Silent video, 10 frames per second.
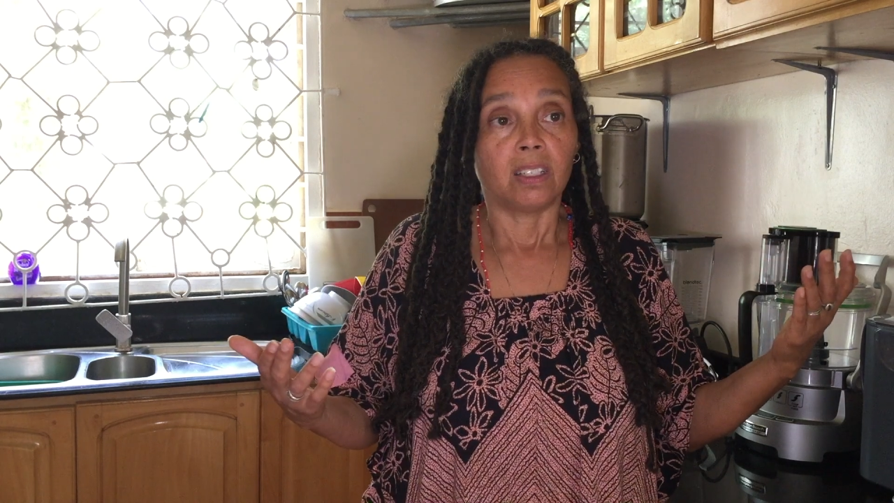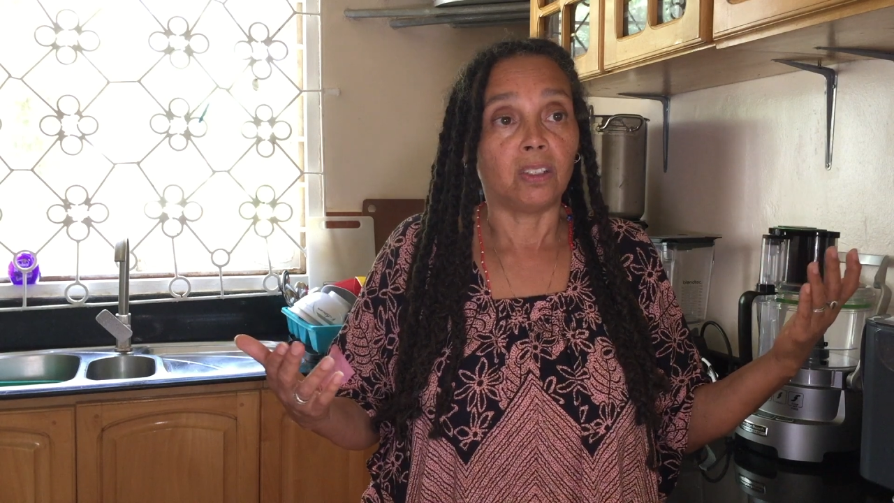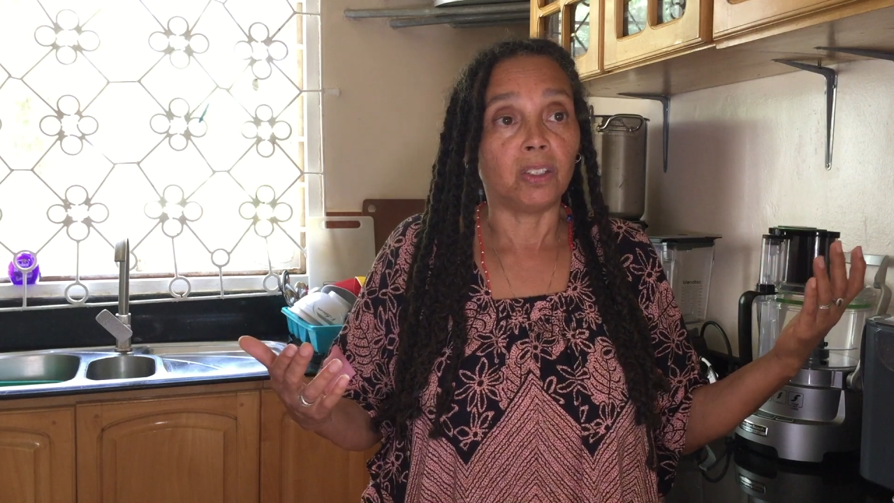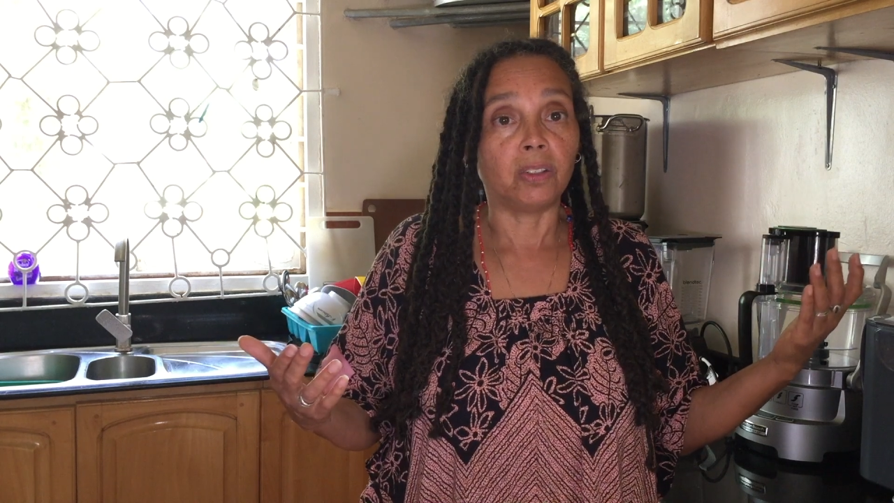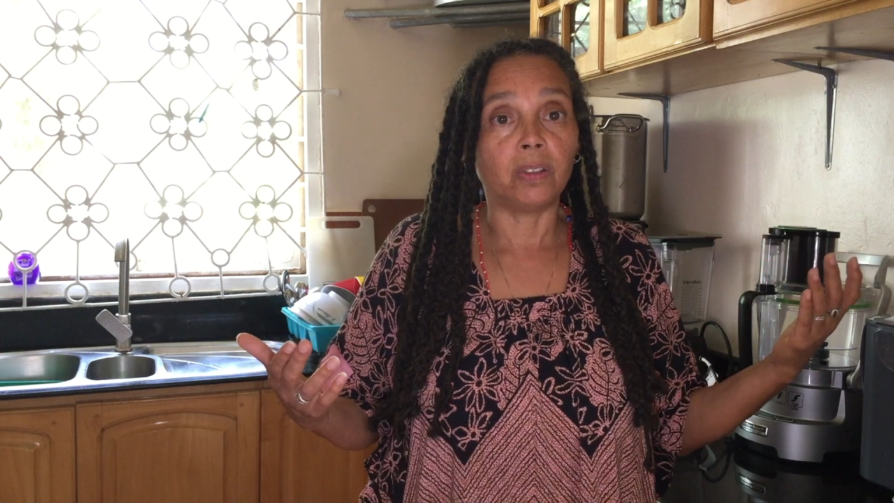
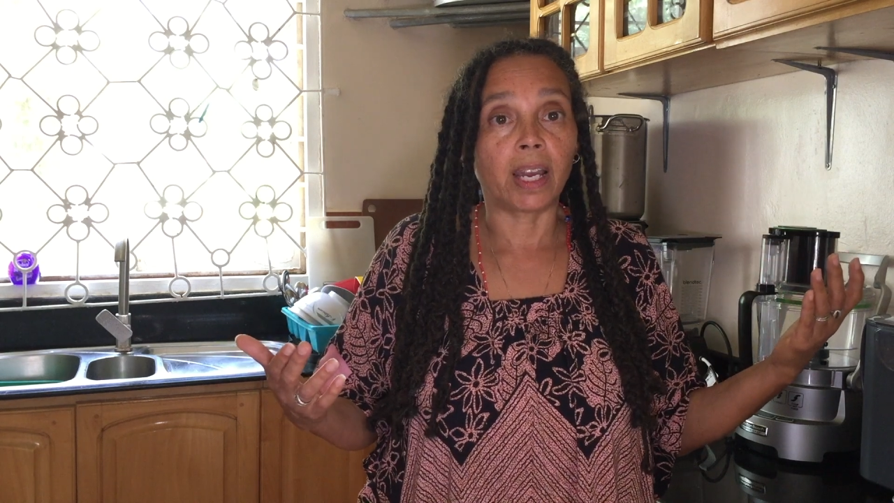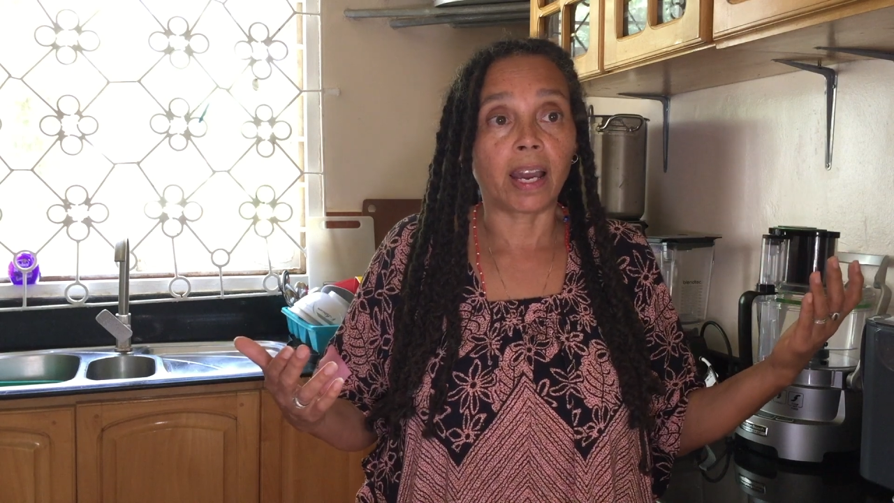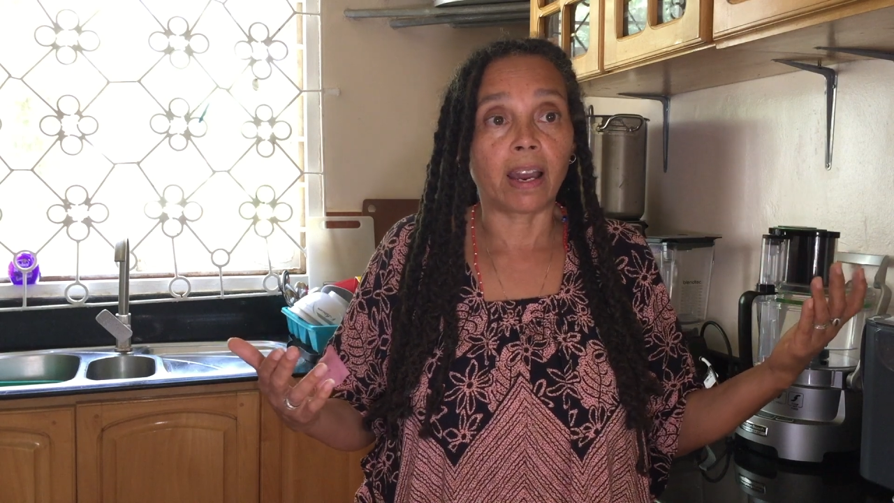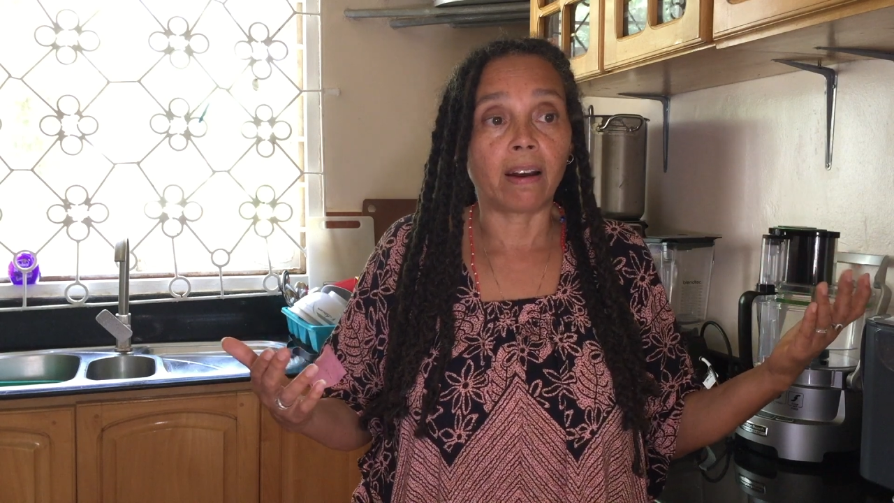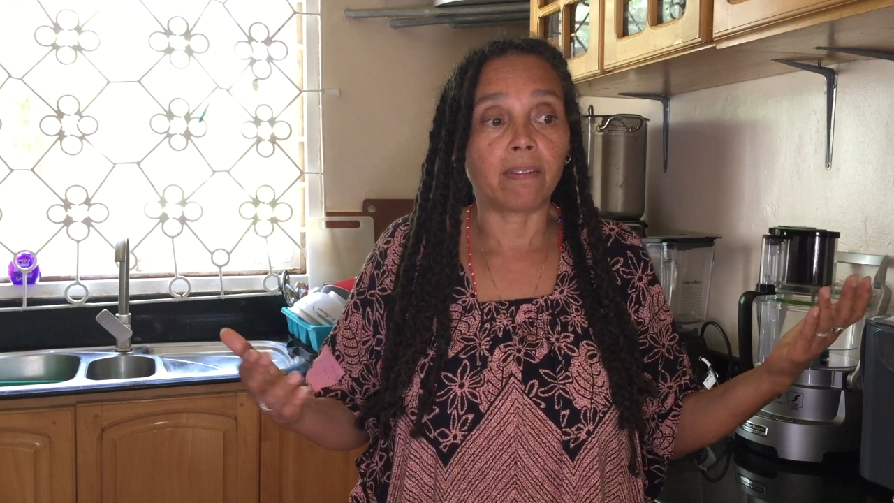do you
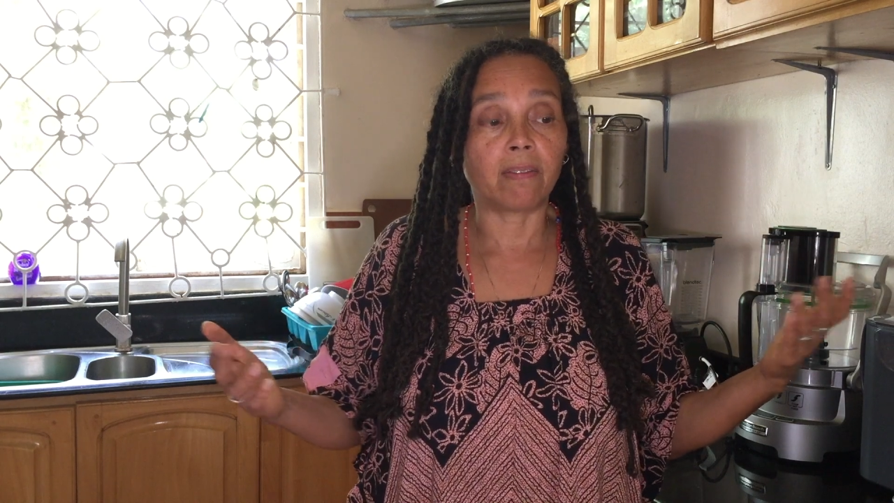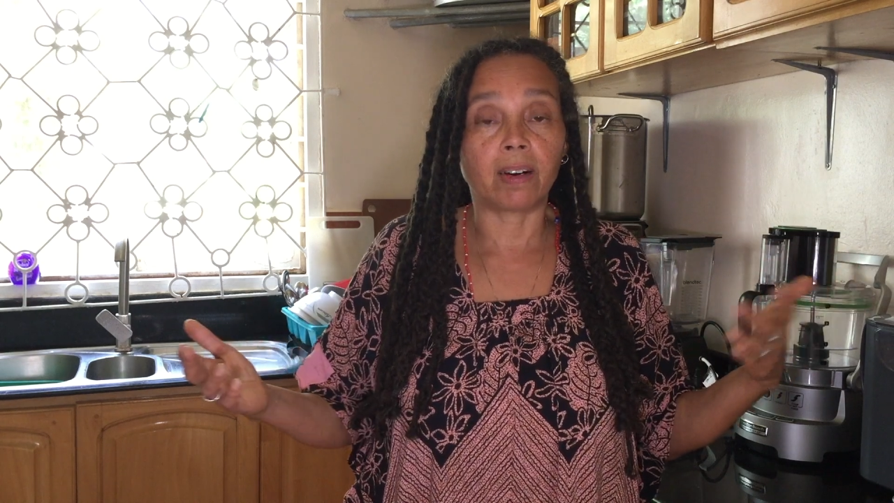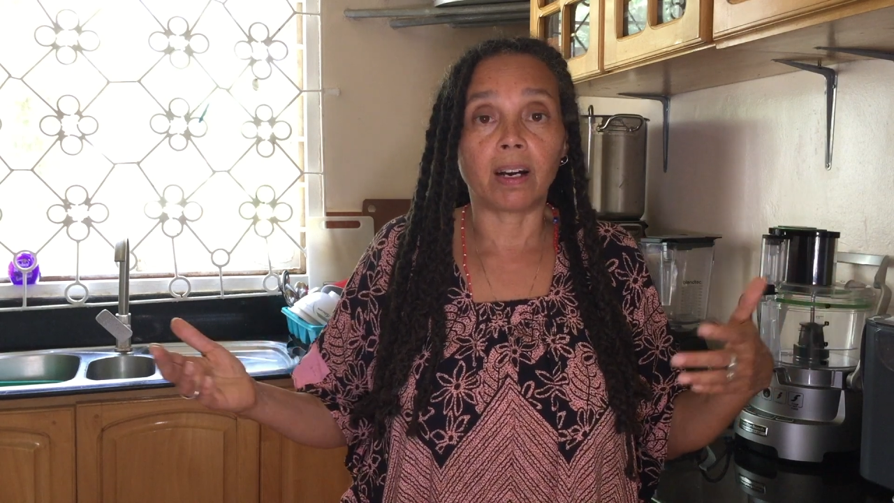have,